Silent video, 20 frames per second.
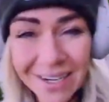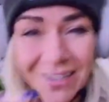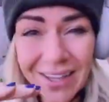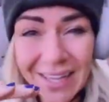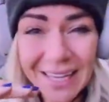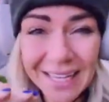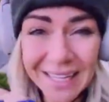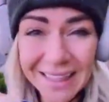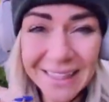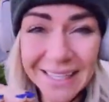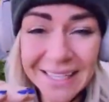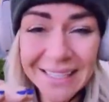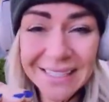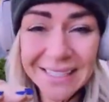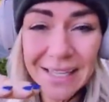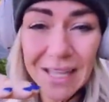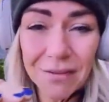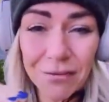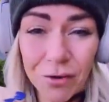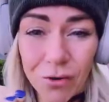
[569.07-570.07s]
there like at
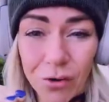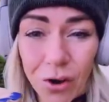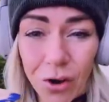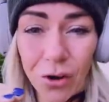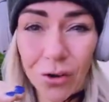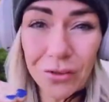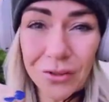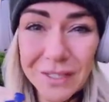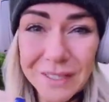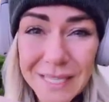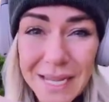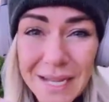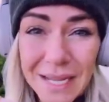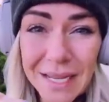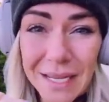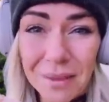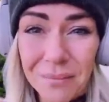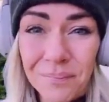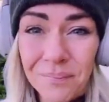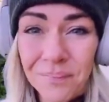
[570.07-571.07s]
this level all the
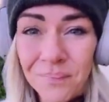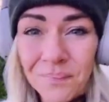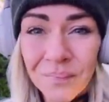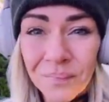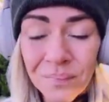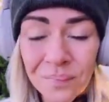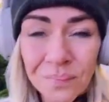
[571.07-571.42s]
time,